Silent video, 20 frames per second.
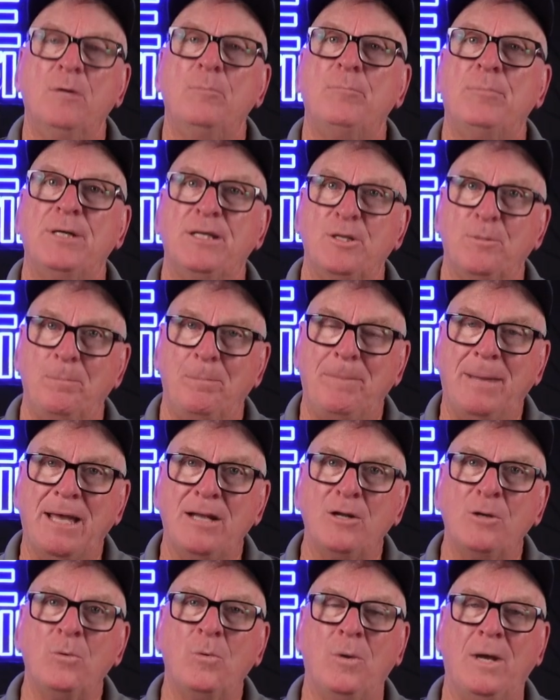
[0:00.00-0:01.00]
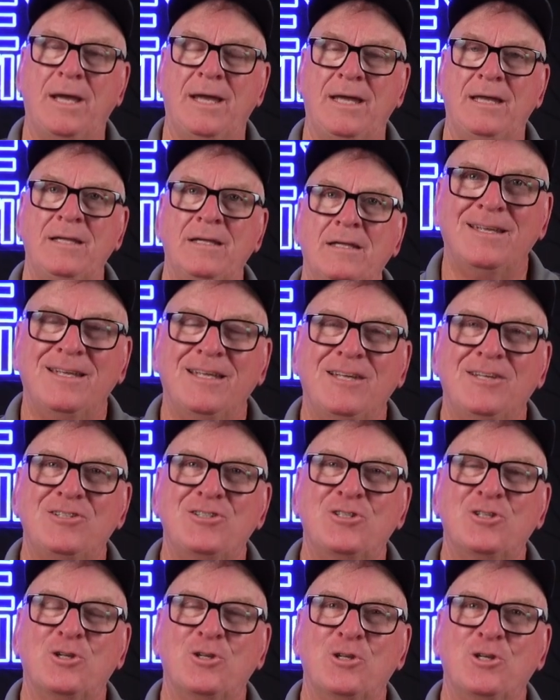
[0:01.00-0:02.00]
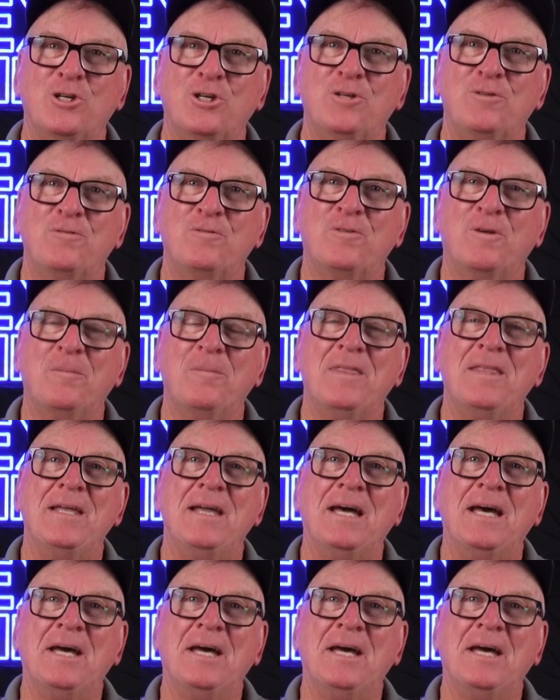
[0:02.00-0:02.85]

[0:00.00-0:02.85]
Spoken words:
but a better way is to learn from the